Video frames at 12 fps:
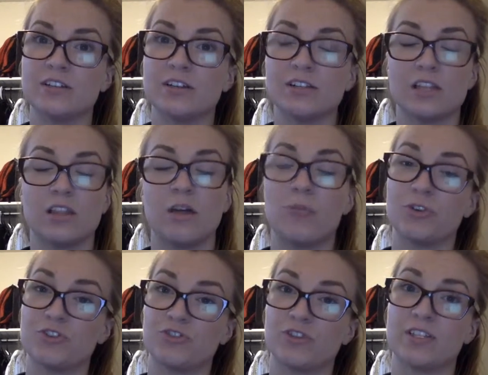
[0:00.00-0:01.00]
There is a lot more
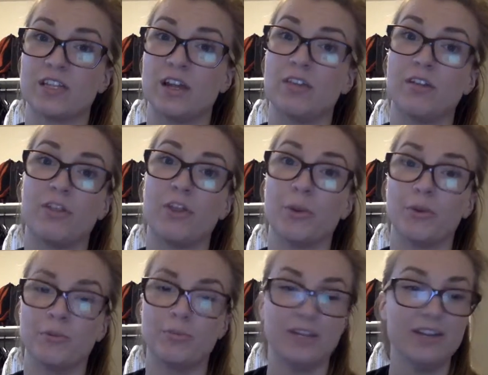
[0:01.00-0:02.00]
stress than I thought there
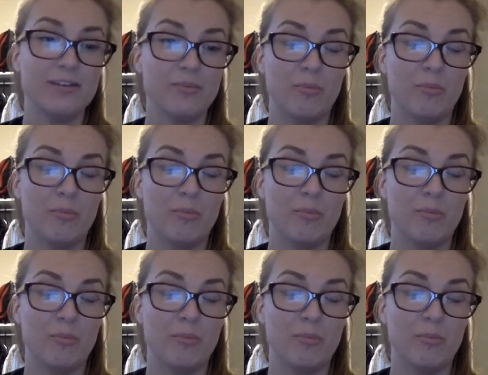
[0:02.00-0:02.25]
would be,